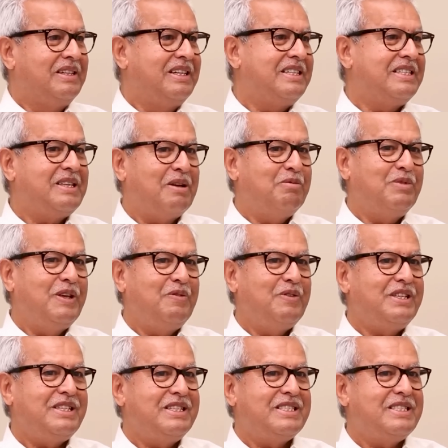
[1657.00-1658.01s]
It's something
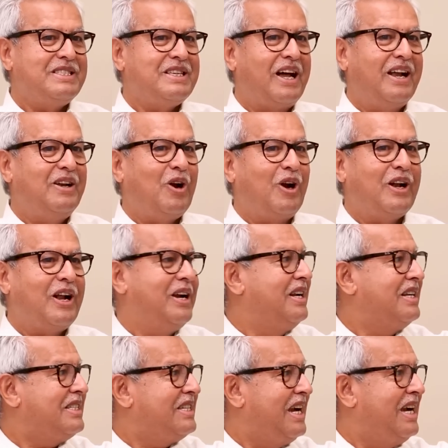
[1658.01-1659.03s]
which is not
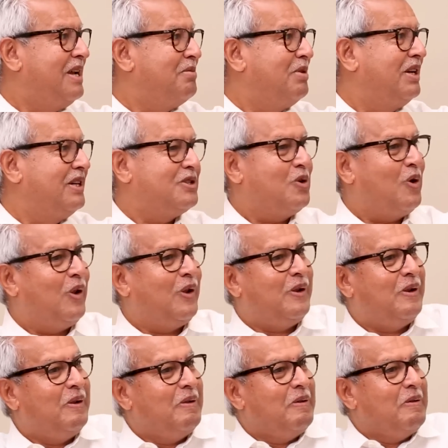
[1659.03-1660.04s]
understandable at all.